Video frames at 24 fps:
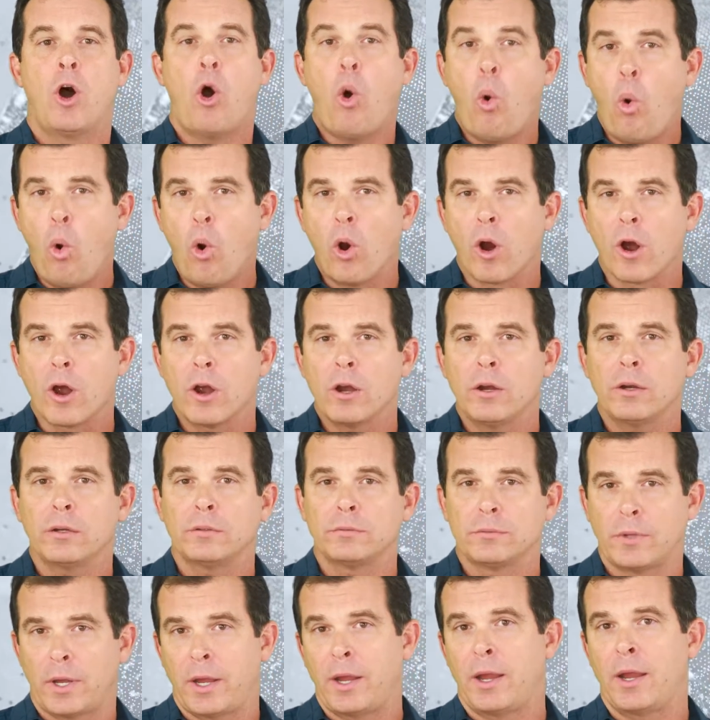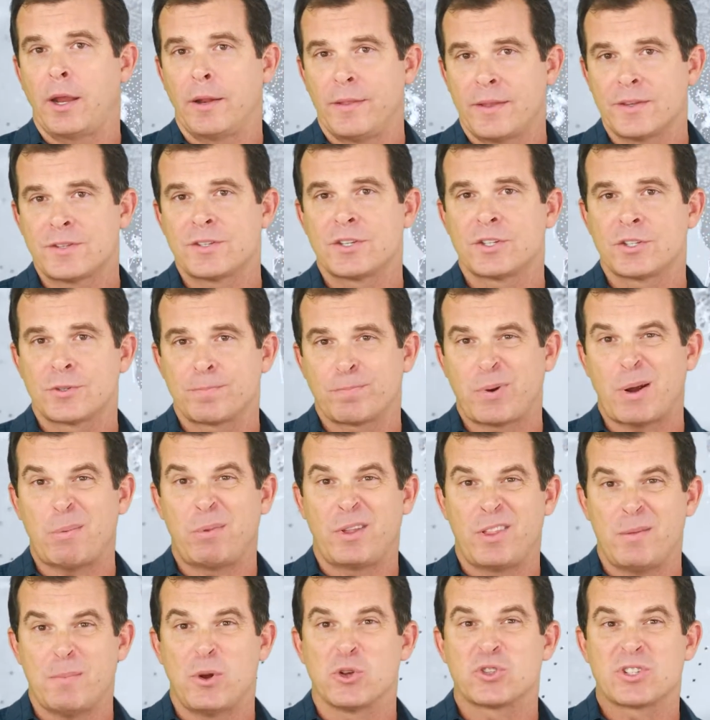Or, and this is
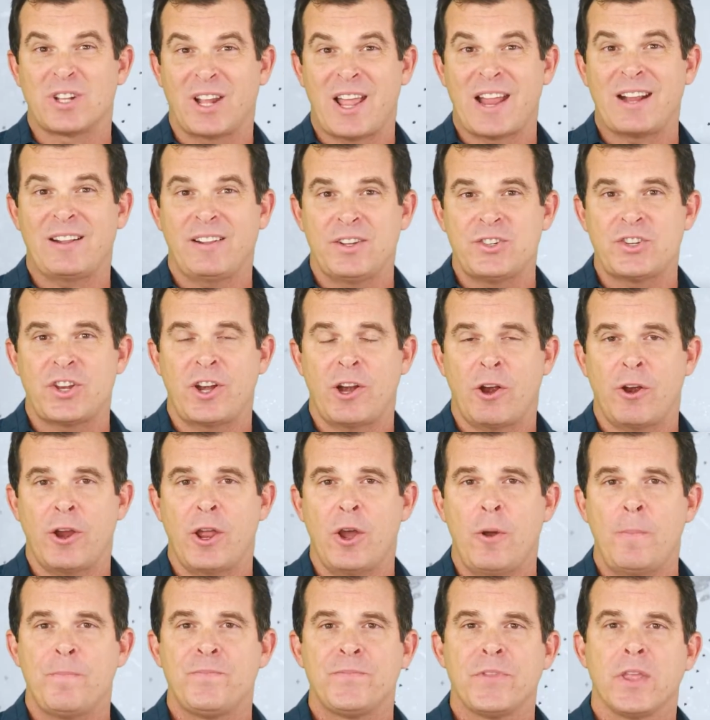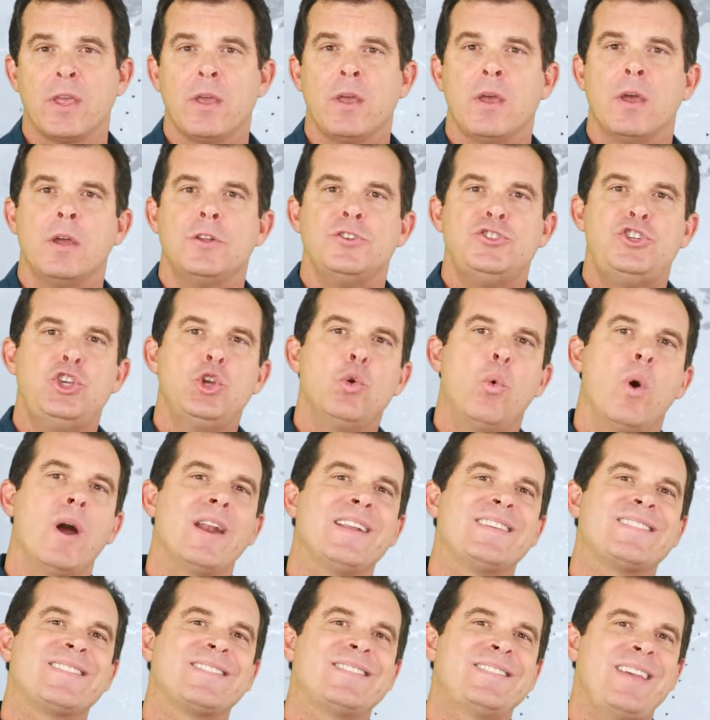probably the most likely scenario, do you want
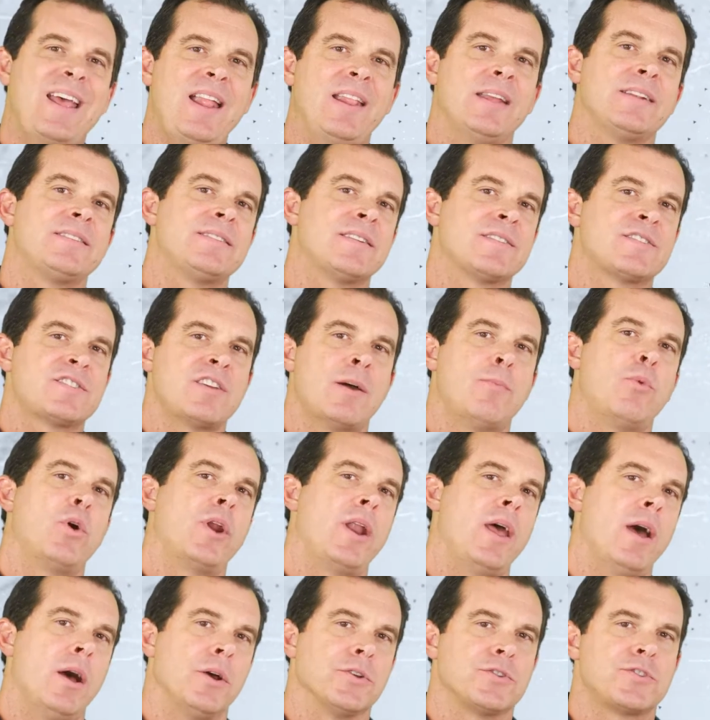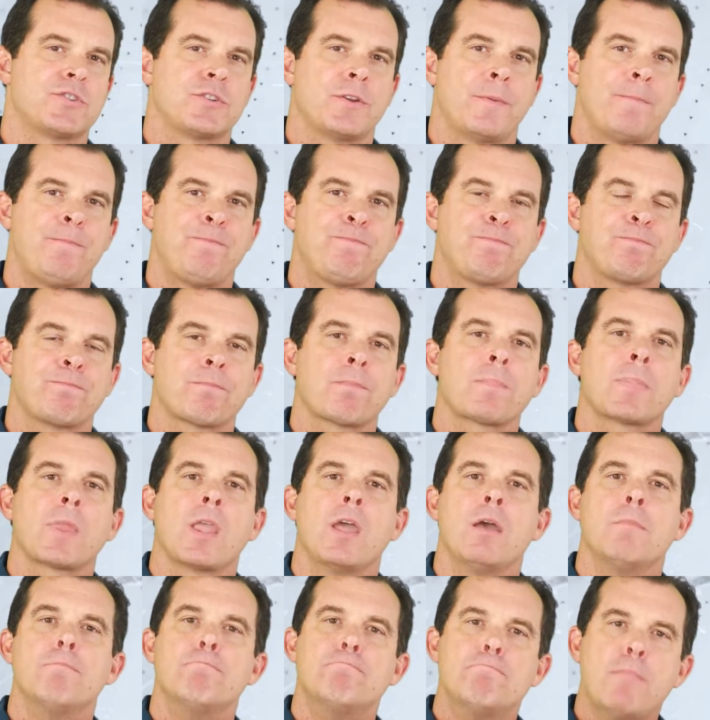to sell it to someone else?
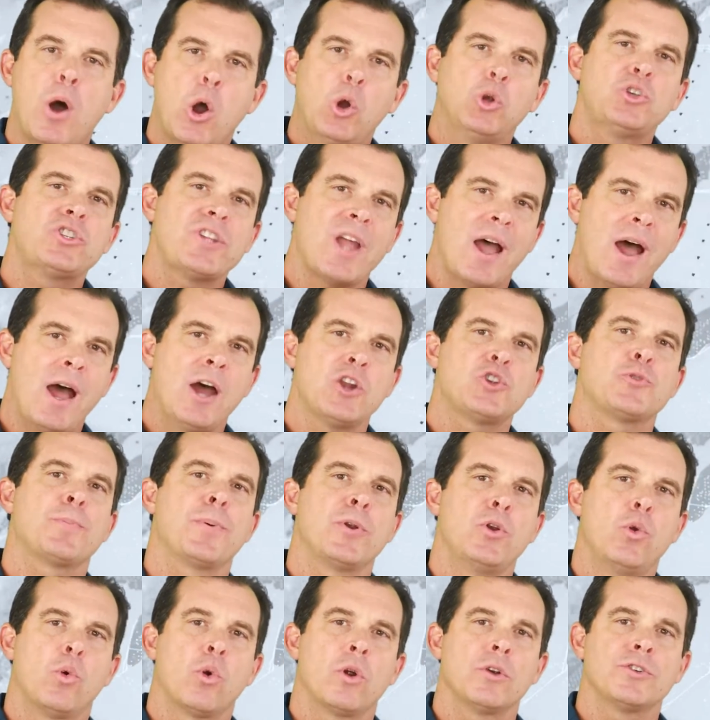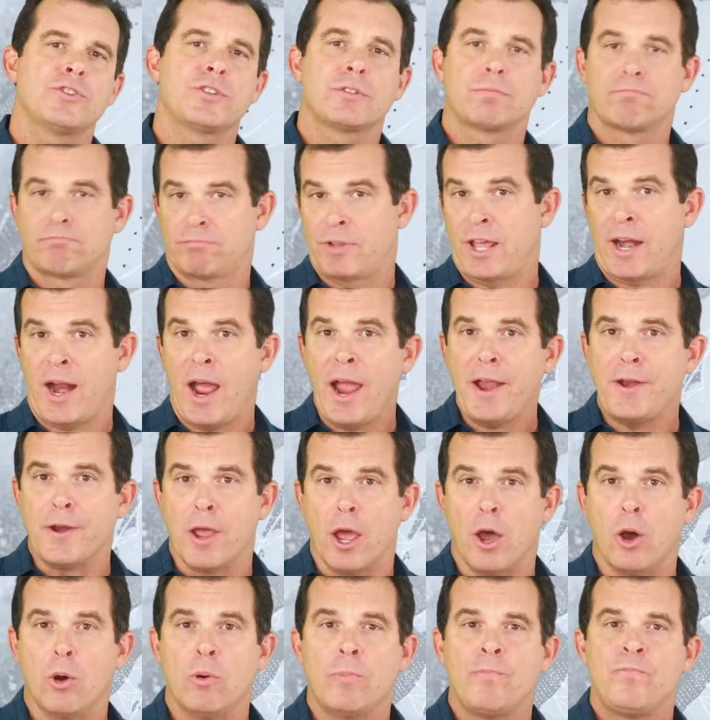Most entrepreneurs that I
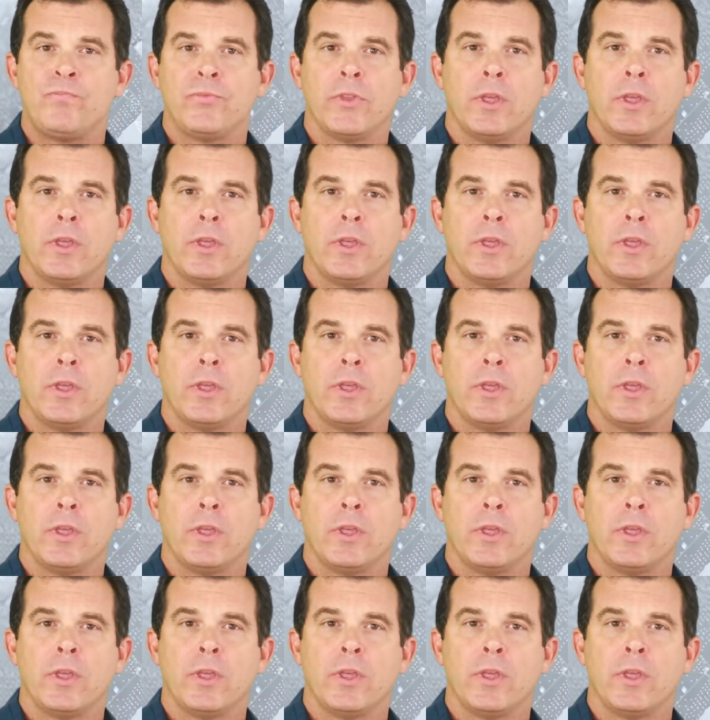know